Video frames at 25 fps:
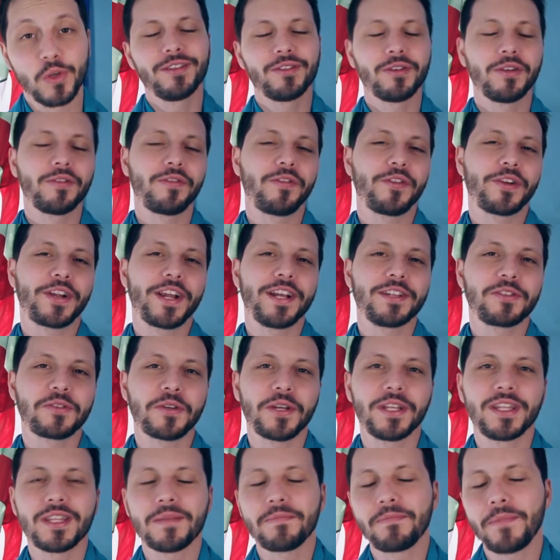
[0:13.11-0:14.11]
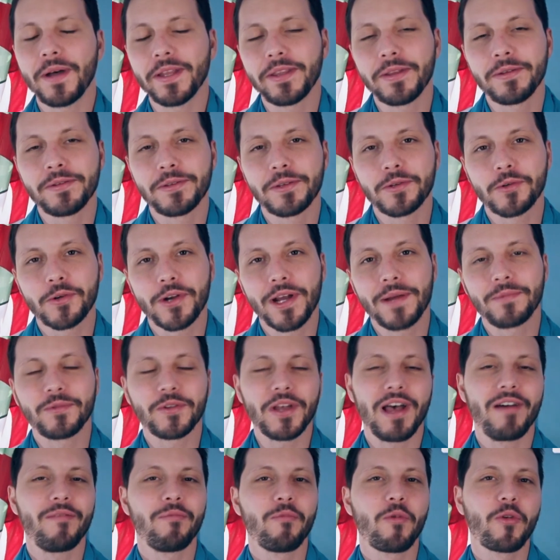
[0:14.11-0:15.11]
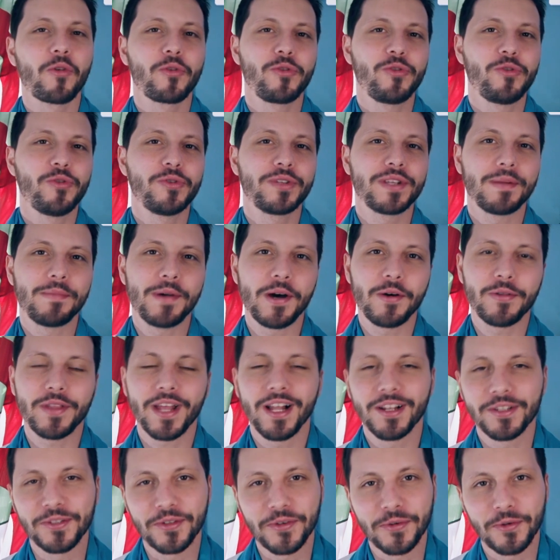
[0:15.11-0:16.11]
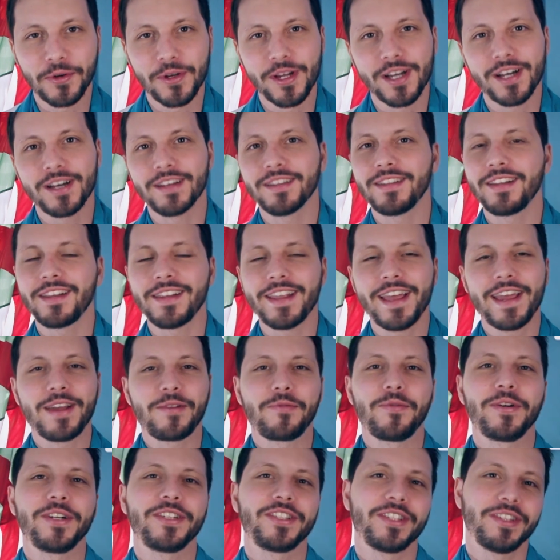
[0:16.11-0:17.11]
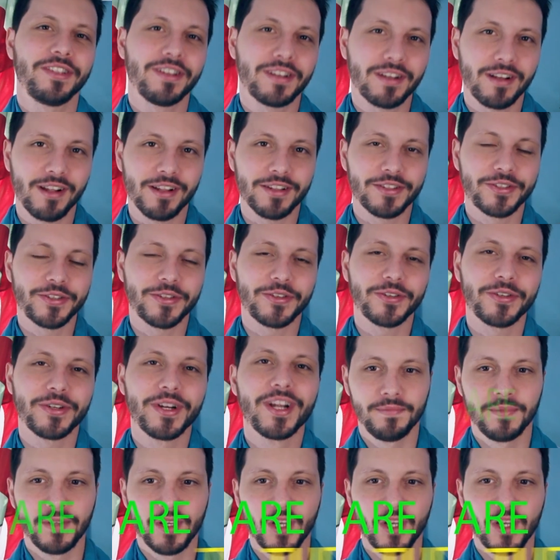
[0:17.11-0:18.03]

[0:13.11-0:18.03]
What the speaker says: Don't forget to hit the button subscribe to have more news about Algeria, the language, the culture.